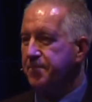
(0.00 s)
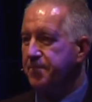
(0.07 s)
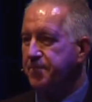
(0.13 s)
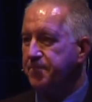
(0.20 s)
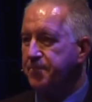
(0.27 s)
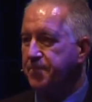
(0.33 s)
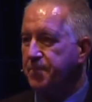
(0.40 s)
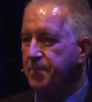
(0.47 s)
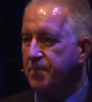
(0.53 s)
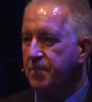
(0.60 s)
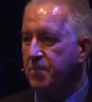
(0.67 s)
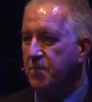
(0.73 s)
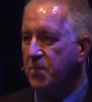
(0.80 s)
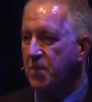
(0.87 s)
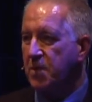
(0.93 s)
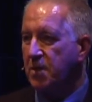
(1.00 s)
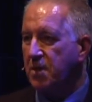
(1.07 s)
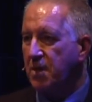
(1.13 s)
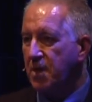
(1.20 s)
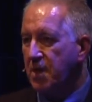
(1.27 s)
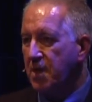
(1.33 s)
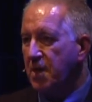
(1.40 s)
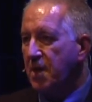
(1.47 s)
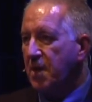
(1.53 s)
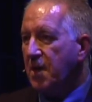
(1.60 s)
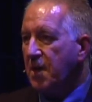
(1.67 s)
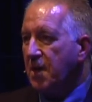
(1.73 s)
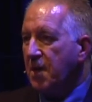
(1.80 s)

(no one is talking)